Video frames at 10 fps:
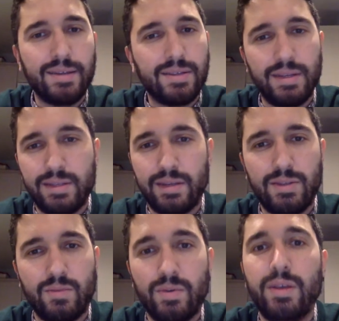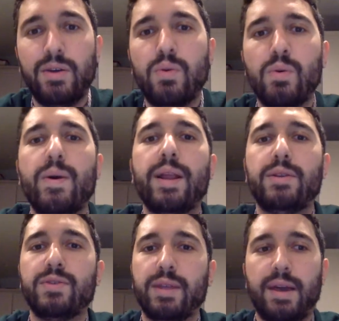It's a really cool way to
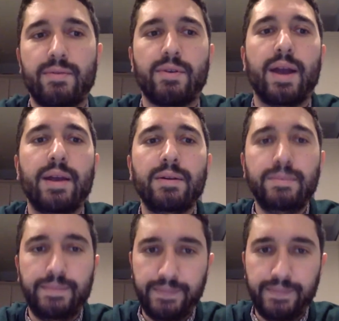drink that varietal.